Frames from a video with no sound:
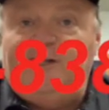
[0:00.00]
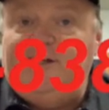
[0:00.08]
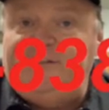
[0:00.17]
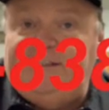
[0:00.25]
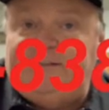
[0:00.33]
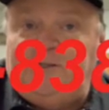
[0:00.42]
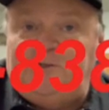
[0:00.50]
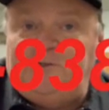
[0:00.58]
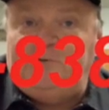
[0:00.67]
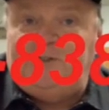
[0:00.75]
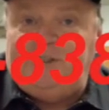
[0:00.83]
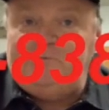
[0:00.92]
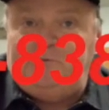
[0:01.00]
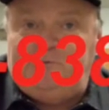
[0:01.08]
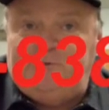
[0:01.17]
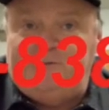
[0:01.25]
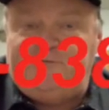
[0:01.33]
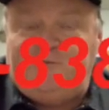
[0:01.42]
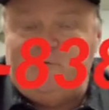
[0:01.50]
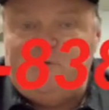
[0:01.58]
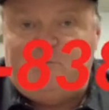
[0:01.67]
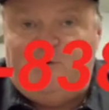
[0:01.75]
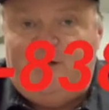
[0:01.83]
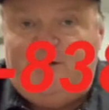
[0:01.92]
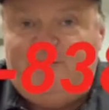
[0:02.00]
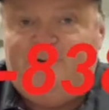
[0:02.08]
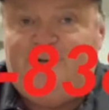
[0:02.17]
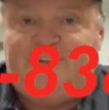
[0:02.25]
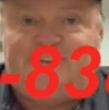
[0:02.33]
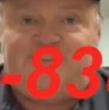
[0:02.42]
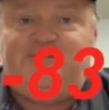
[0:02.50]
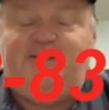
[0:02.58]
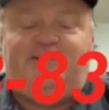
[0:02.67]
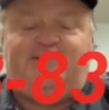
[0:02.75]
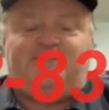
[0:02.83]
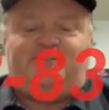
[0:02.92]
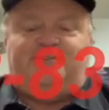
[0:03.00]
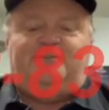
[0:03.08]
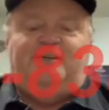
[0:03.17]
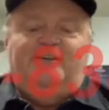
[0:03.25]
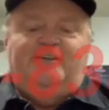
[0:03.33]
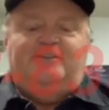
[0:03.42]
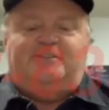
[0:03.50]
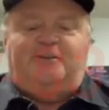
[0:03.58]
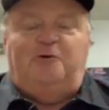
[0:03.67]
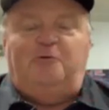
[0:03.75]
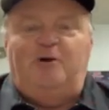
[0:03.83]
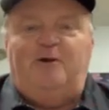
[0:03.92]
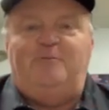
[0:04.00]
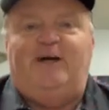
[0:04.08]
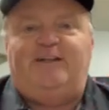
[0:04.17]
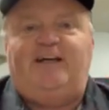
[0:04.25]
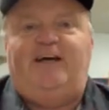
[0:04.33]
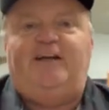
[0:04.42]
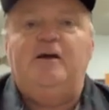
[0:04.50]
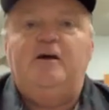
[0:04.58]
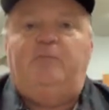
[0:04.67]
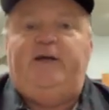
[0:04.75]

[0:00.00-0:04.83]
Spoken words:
And I did clear it with him to put his phone number out here on this video, so don't worry about that.